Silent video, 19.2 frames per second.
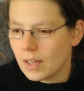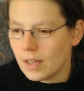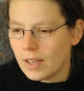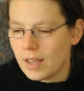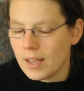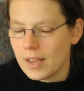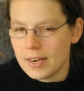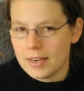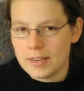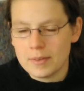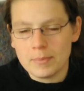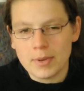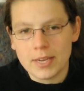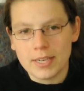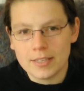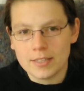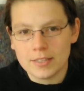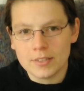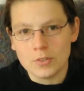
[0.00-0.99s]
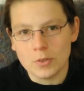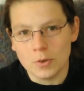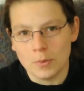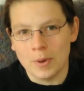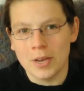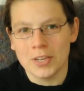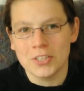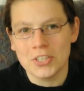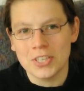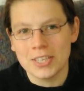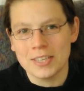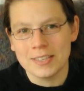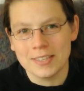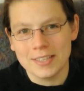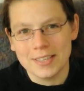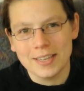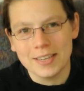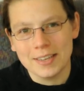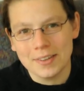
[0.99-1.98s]
and it made it so much
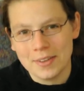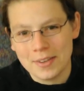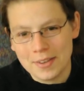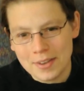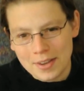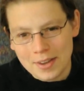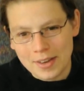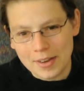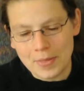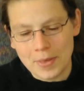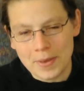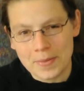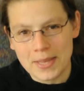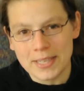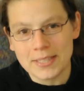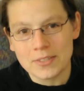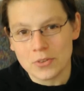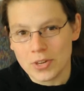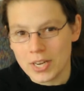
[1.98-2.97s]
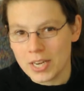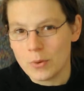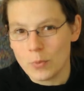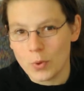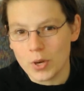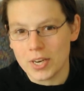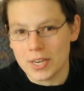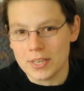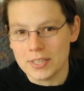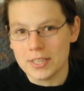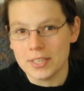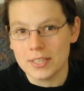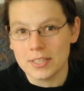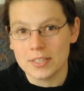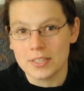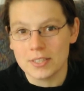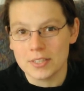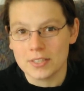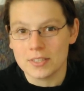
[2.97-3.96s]
easier. I think that's really what I needed
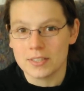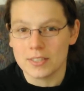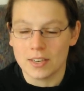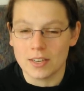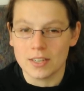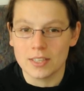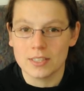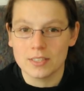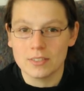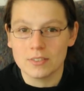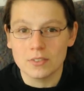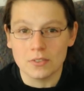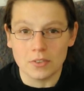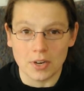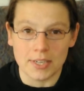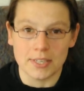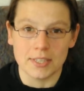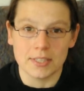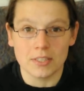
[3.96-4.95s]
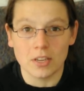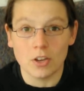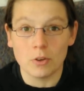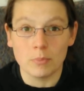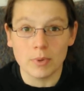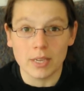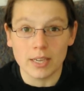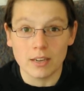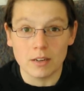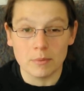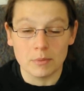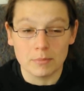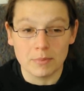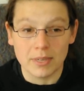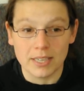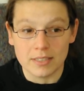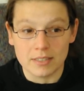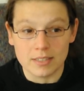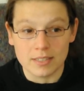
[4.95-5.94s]
to start writing down my garment
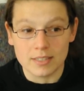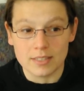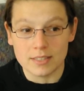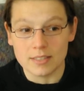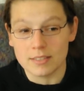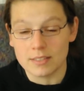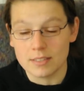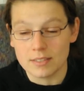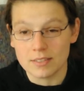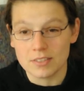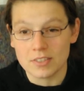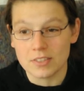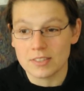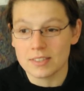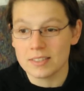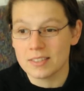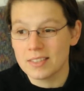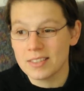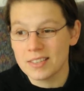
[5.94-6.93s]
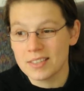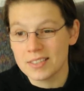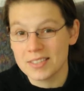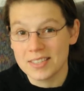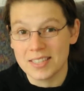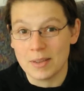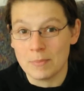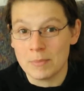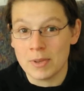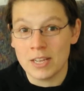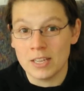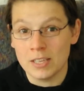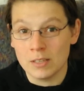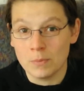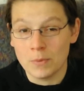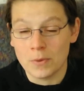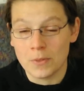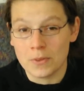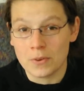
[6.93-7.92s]
patterns, is just some help
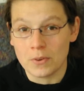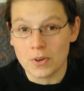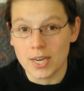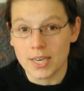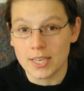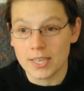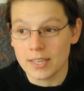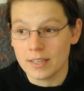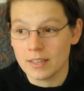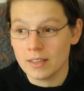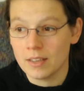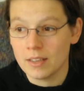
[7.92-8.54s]
with the grading.